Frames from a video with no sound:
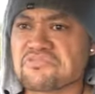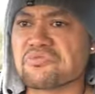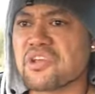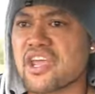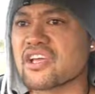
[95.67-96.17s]

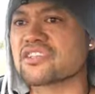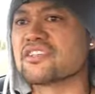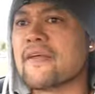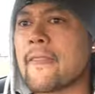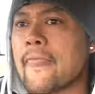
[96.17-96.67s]
Sweet ass.
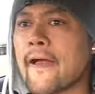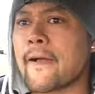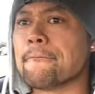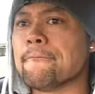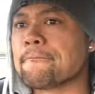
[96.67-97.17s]

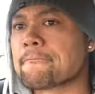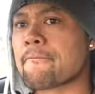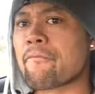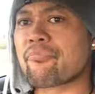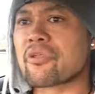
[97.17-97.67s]

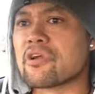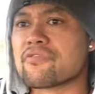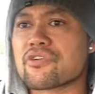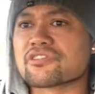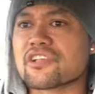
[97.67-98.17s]

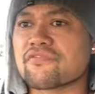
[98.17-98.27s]
Everyone's